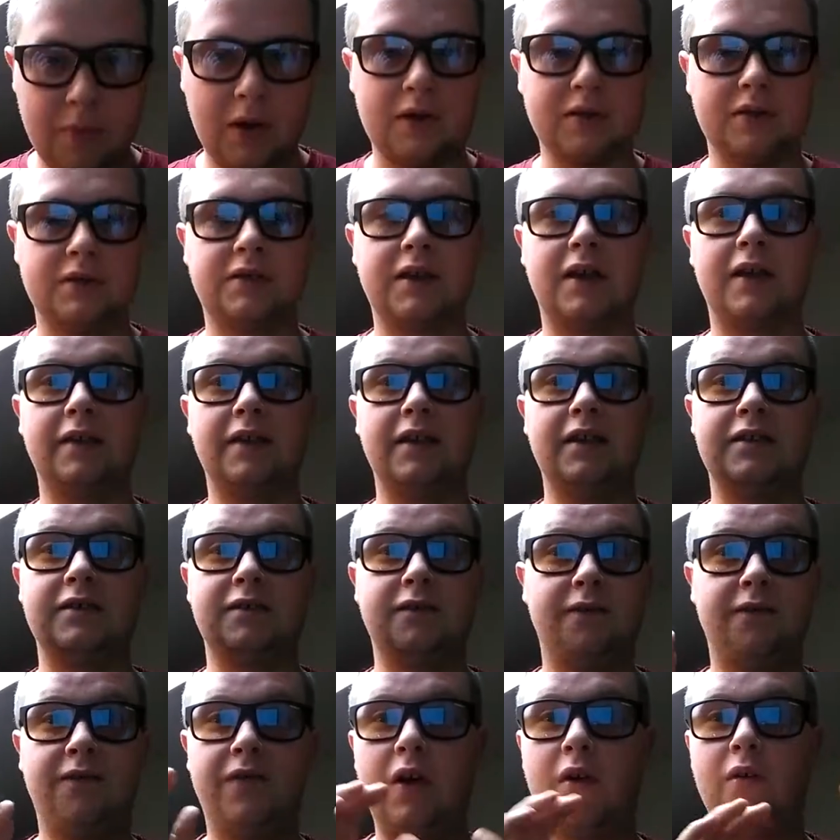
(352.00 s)
But as I say, these
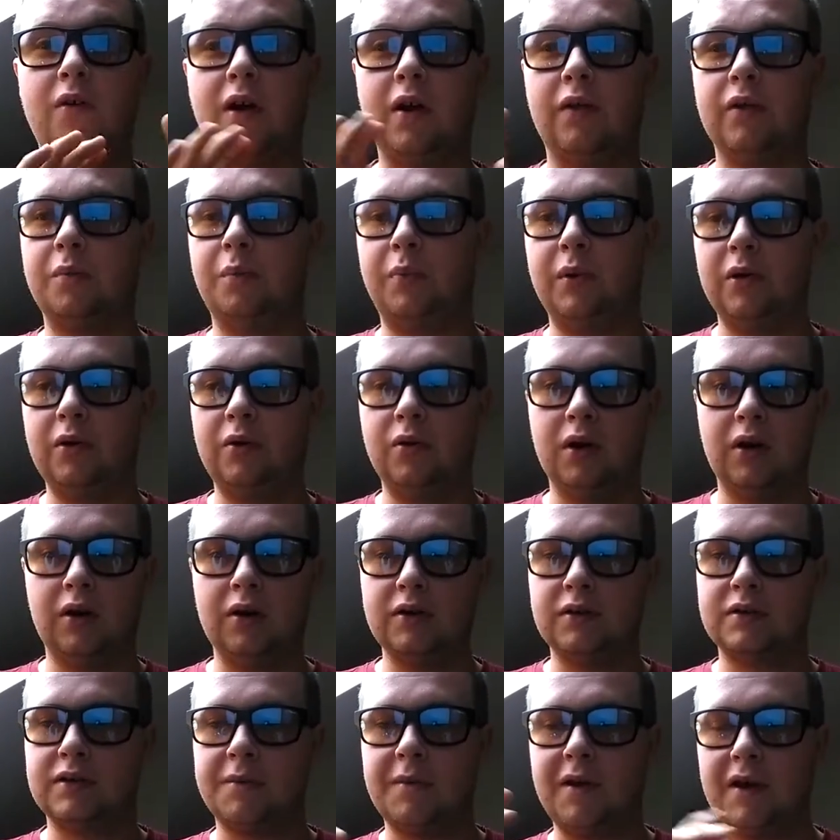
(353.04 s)
filter out the blue
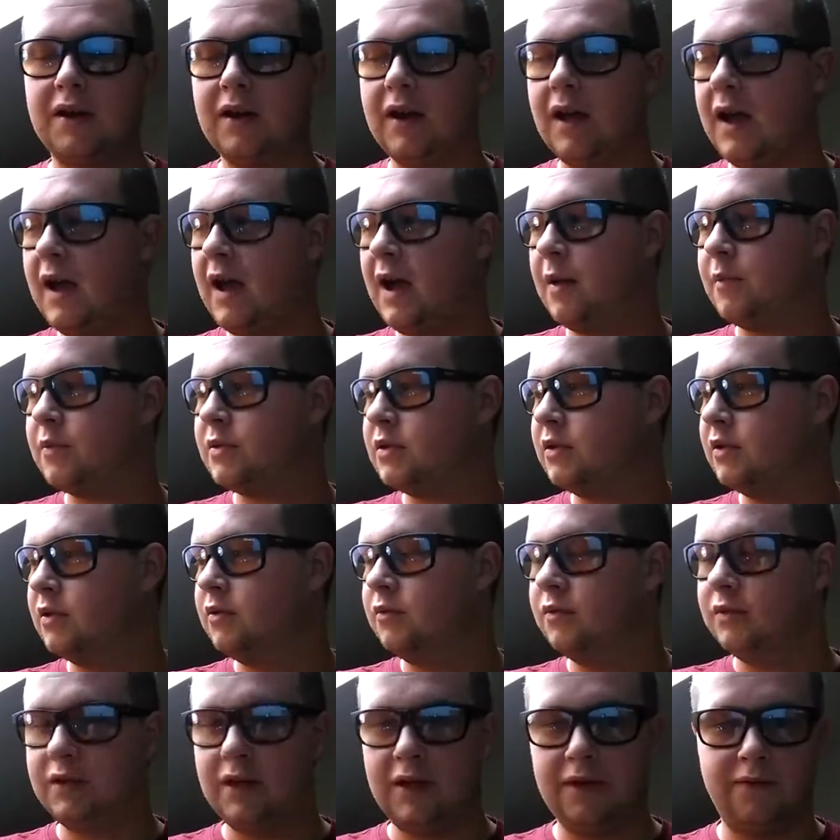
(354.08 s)
lights. They make an
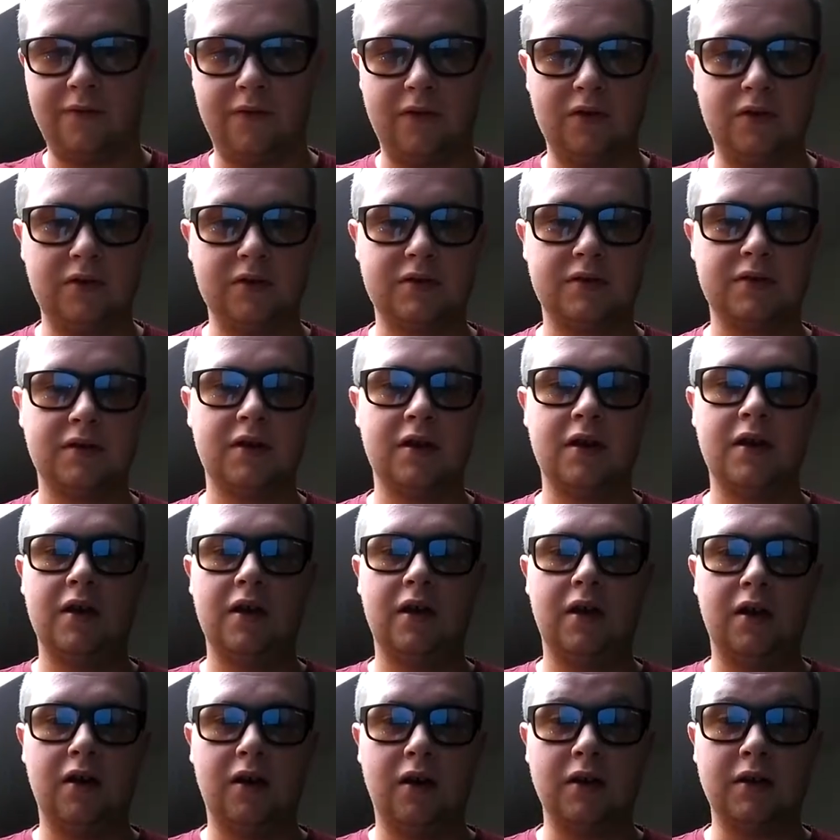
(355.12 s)
absolute difference.
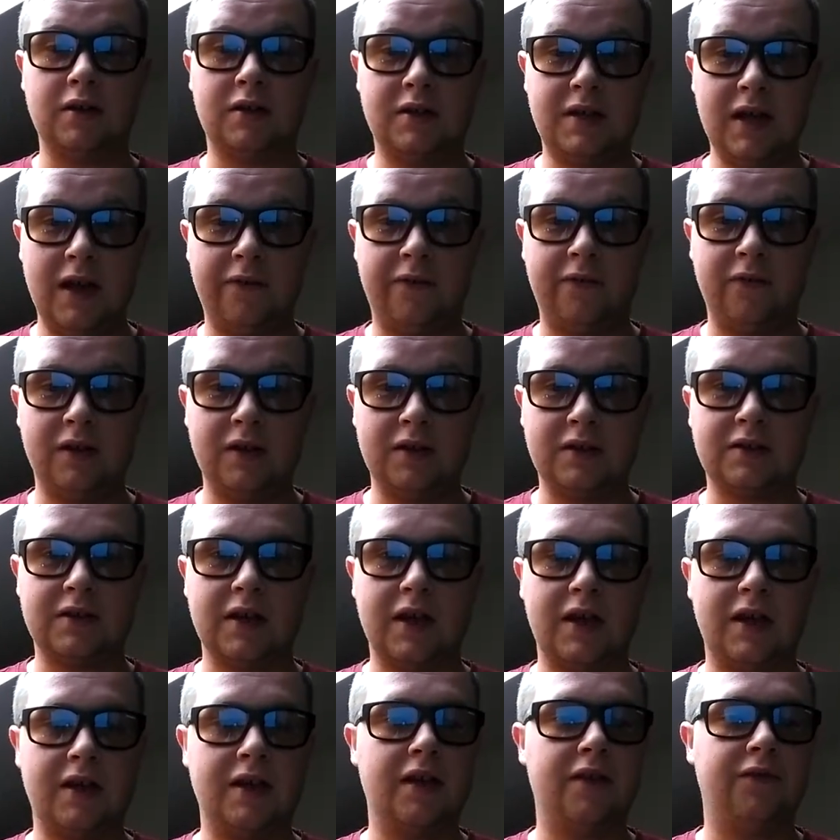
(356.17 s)
I definitely
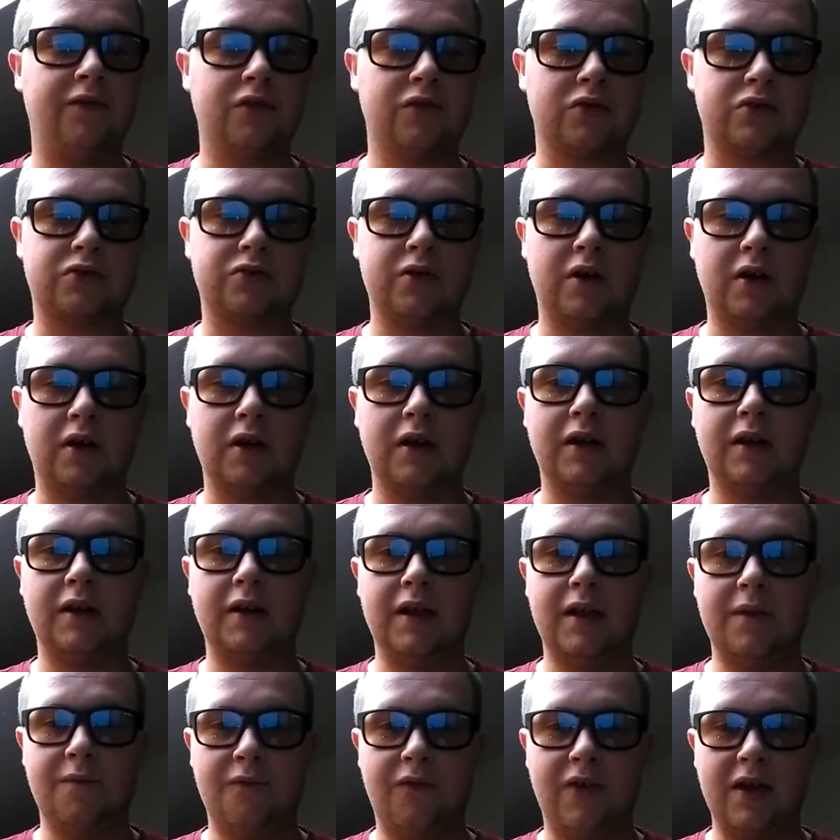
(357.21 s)
say, if you're
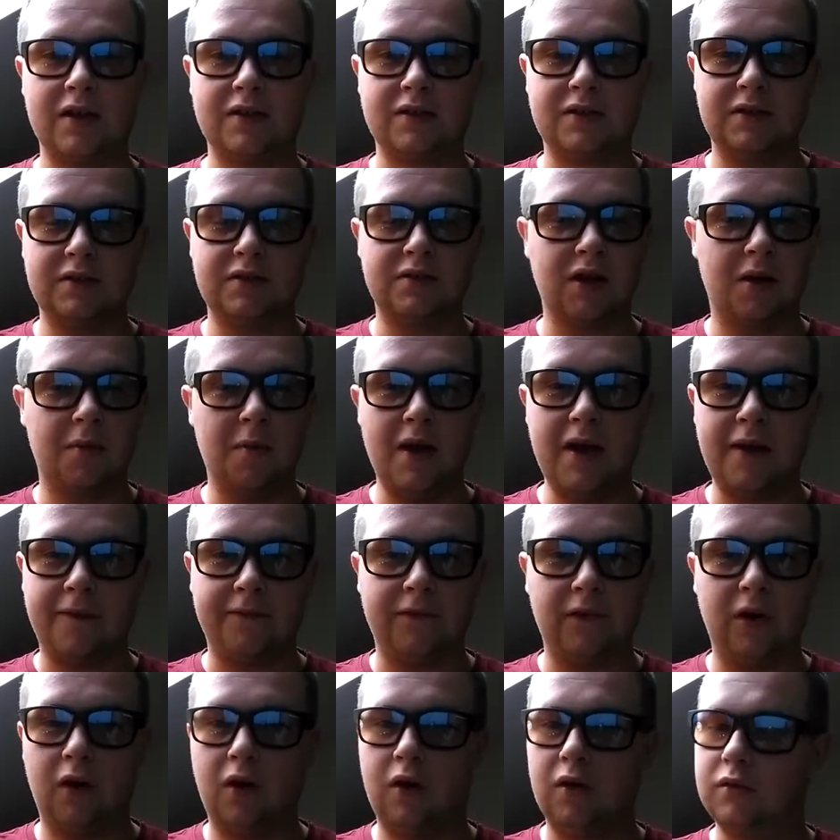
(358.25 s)
struggling, invest in some. If
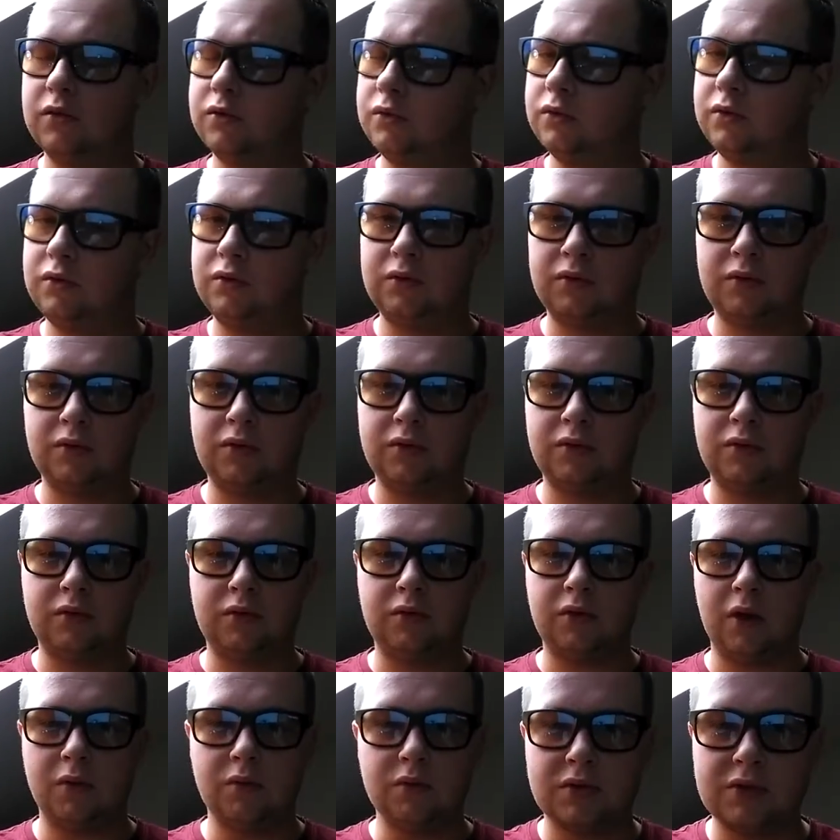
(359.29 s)
not,
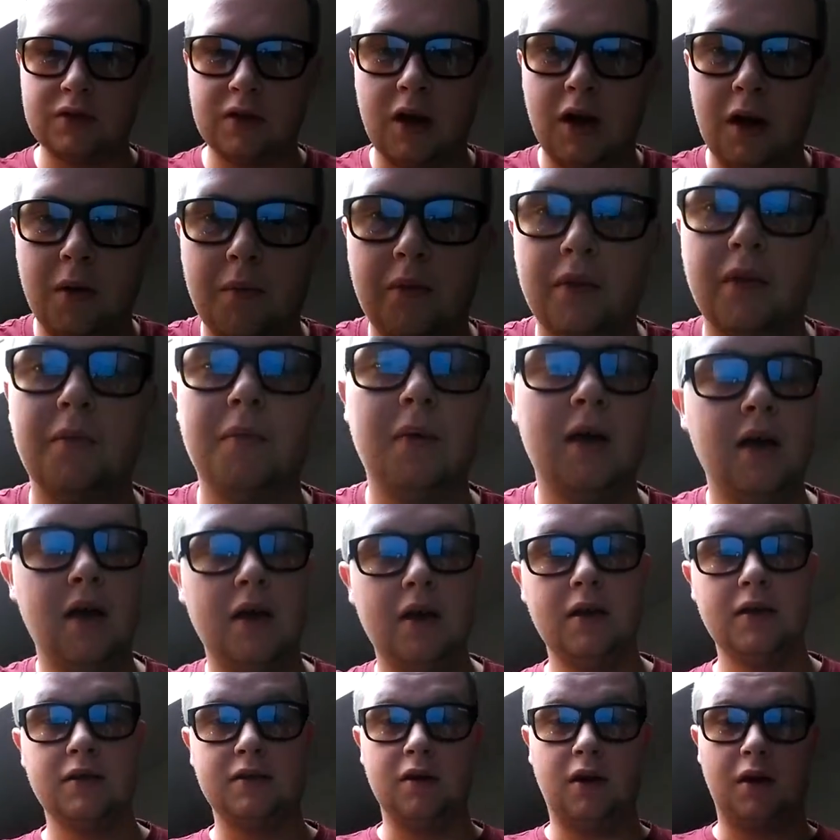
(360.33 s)
don't start with them.
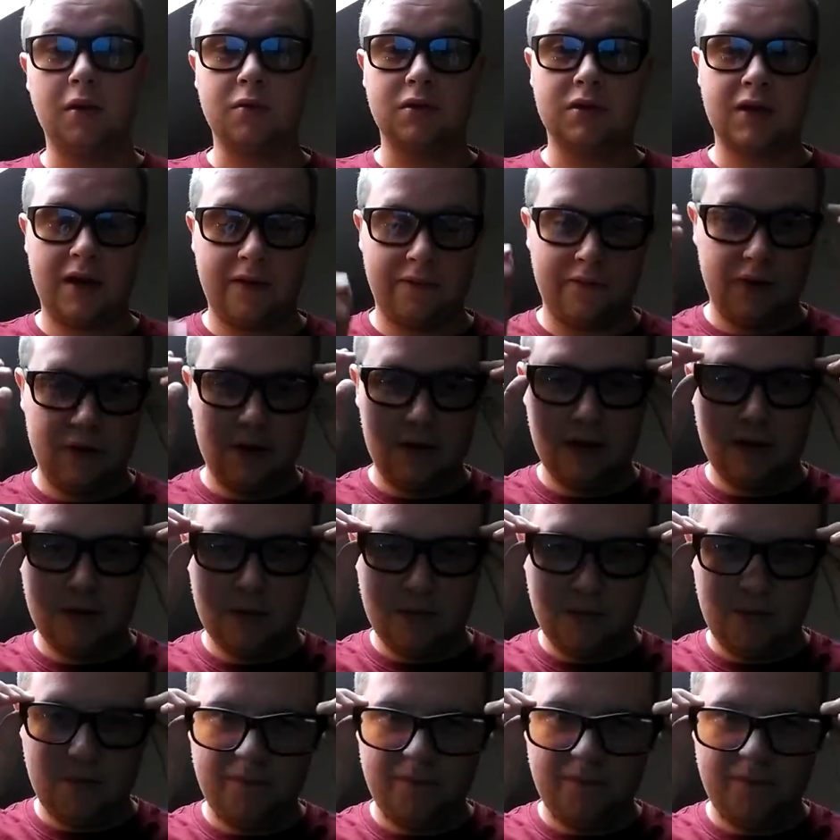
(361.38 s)
See, I was having